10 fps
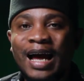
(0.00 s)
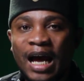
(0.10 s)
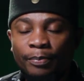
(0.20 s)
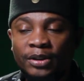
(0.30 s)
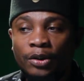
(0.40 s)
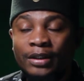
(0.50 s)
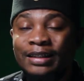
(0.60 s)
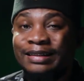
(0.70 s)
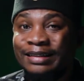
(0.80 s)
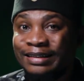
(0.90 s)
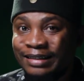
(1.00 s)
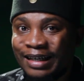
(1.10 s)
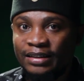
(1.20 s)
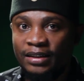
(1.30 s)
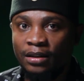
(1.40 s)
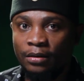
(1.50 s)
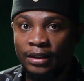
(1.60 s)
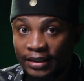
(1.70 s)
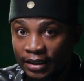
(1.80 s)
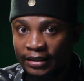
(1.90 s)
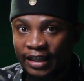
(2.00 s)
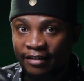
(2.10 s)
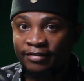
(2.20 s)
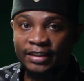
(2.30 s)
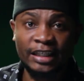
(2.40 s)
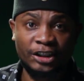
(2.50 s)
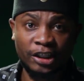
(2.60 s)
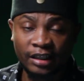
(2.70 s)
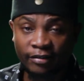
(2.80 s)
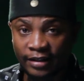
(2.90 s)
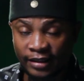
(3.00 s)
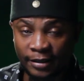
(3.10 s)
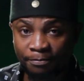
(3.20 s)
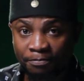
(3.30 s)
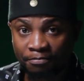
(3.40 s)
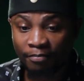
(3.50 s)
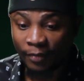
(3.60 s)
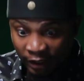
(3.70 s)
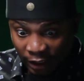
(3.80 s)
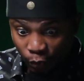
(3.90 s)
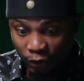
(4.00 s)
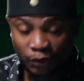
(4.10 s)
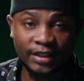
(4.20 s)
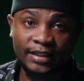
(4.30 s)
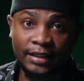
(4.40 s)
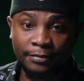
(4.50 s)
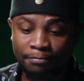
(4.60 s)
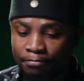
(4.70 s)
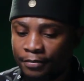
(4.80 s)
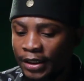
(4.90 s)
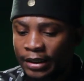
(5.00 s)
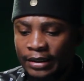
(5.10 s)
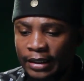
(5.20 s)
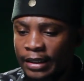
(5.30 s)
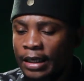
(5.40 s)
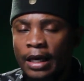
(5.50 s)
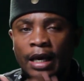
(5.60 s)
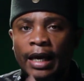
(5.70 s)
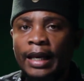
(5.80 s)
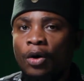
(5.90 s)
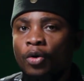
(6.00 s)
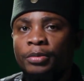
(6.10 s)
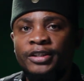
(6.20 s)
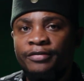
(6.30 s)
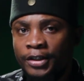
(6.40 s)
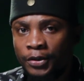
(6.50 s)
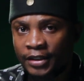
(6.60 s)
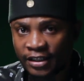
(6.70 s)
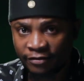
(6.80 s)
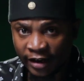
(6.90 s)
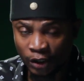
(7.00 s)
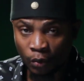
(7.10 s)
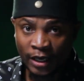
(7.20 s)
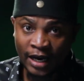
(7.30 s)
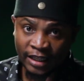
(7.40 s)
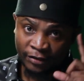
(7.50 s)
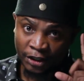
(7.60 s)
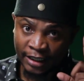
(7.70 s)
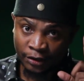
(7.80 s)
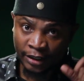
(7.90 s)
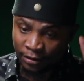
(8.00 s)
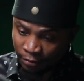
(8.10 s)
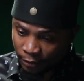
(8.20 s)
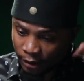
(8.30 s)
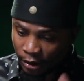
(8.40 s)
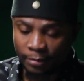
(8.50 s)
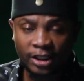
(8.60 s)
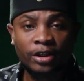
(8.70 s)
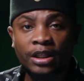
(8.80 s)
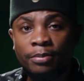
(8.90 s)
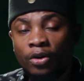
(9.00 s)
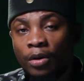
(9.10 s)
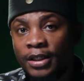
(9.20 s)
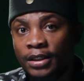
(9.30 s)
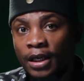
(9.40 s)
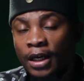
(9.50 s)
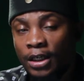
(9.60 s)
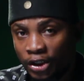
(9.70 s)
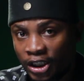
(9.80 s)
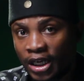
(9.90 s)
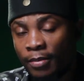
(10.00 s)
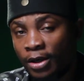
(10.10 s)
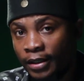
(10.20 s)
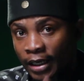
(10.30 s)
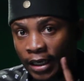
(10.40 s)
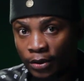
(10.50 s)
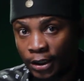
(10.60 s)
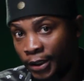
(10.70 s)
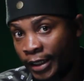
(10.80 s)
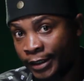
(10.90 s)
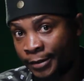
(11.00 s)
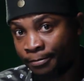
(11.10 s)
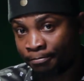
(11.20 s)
Absolutely disgusting. That's the devil's agenda right there. That's what you are seeing. It's Ricky, and I hope this video does find you well. Other videos done today, to be down in the pinned comments. So check them out, and I'll see you later.